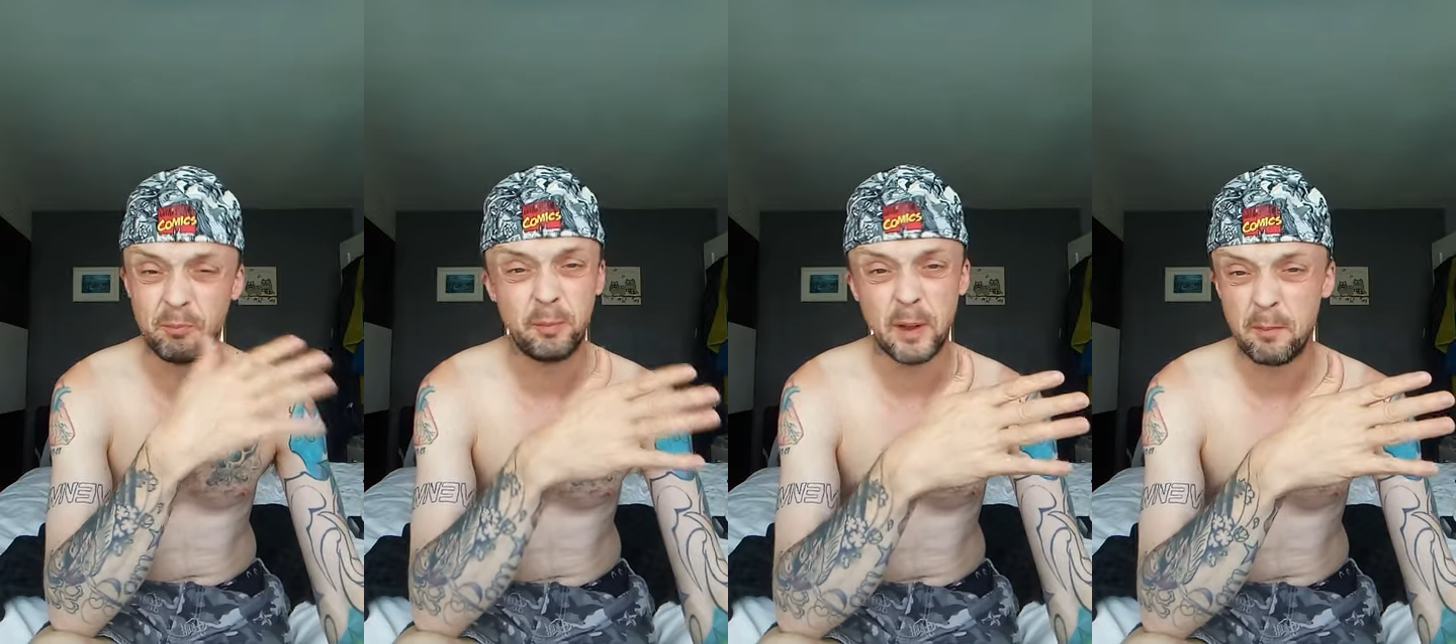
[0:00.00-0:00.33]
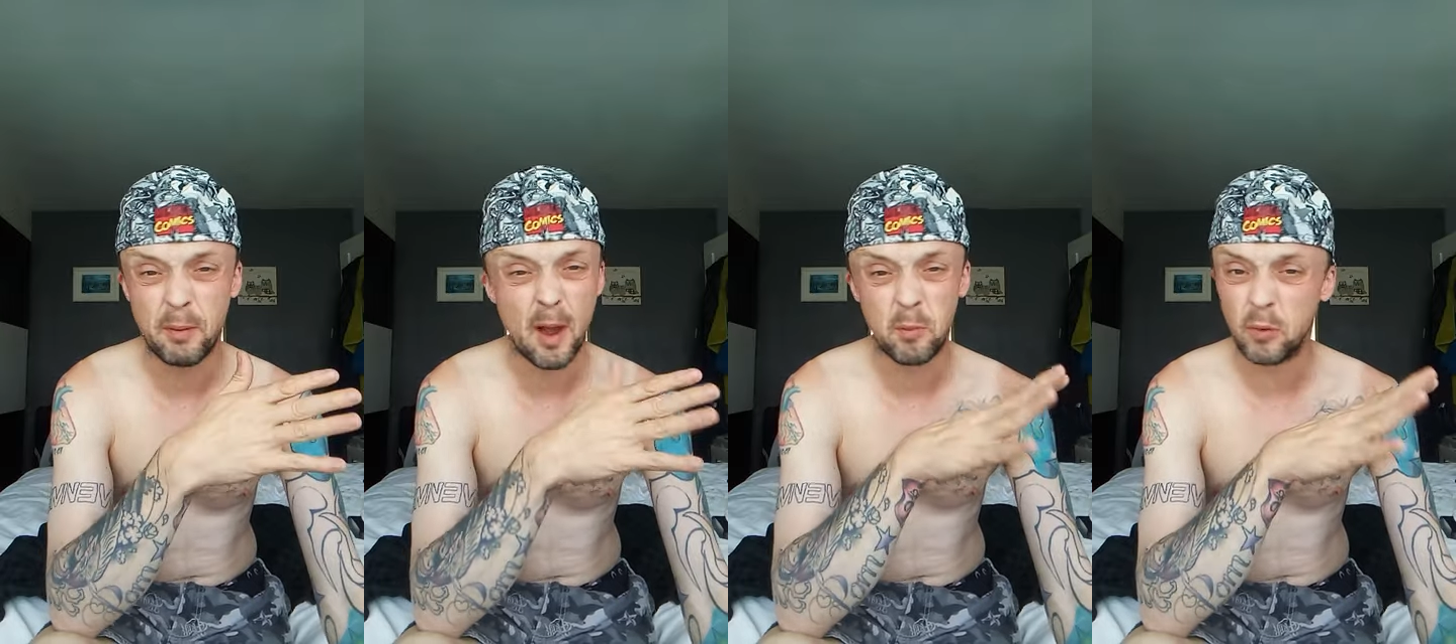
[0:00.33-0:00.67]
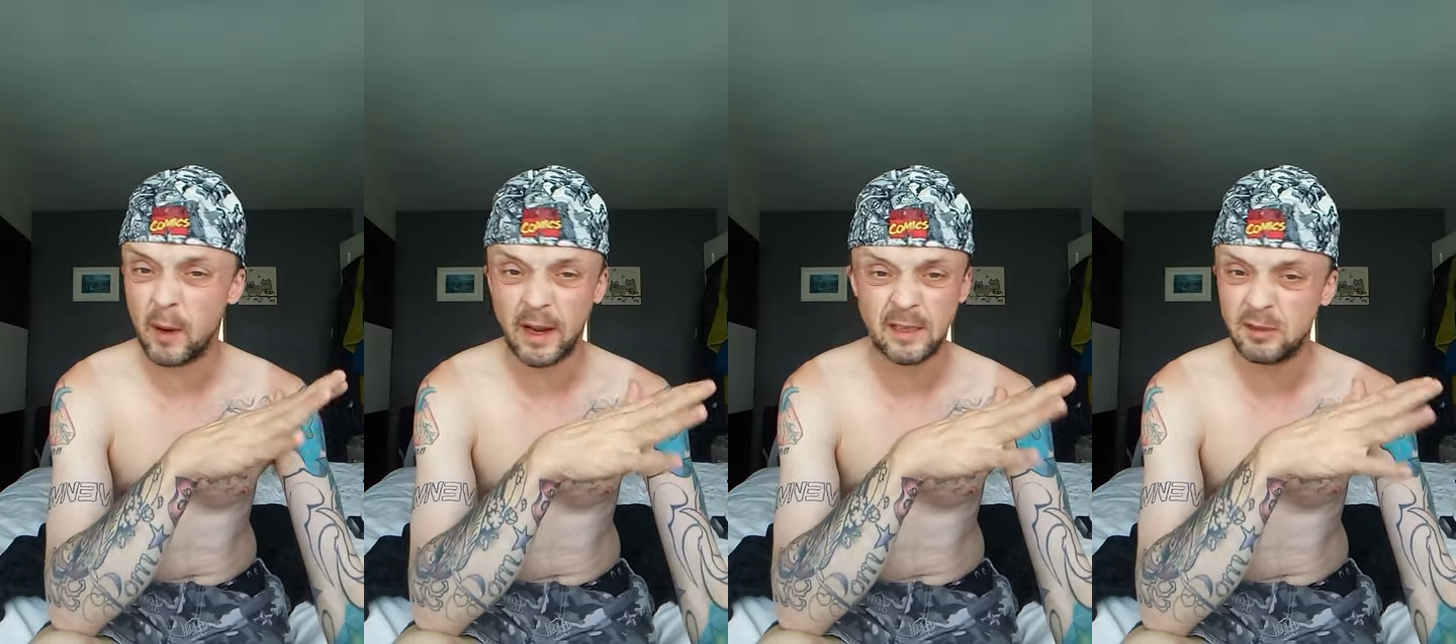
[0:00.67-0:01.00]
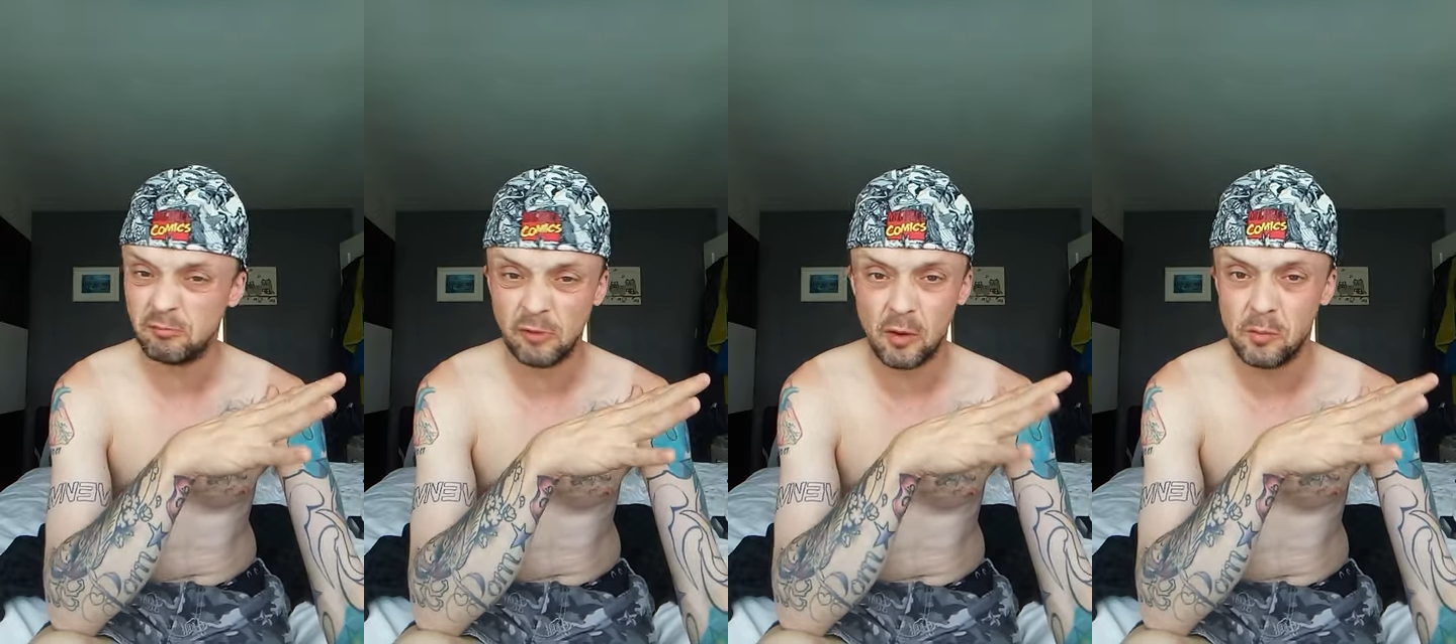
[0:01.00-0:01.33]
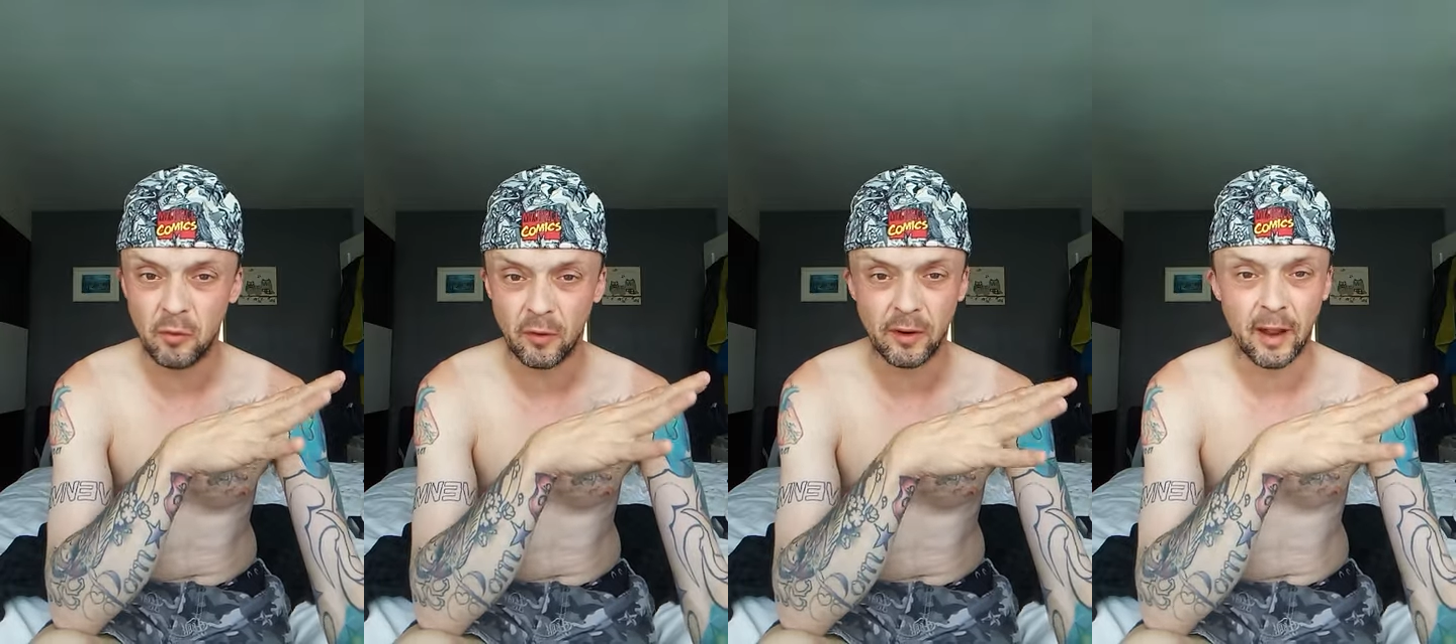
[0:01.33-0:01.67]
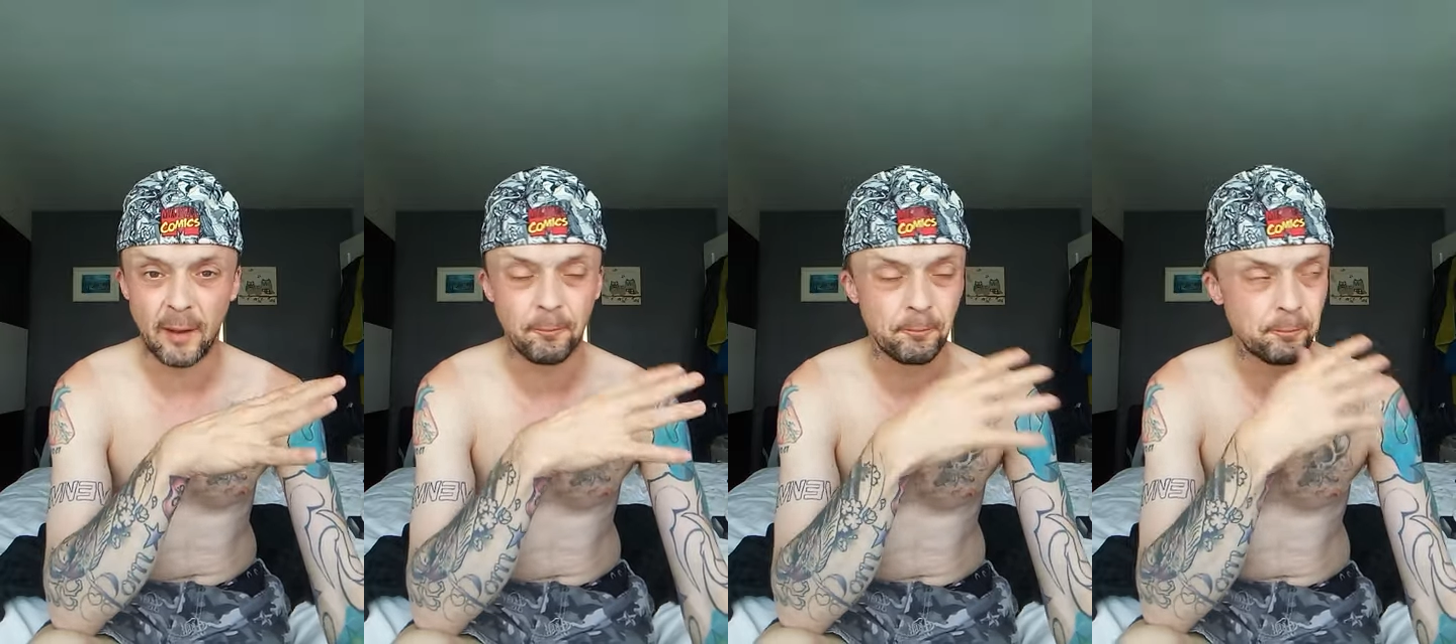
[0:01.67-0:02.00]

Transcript: Bit of Purple Haze. No more than that.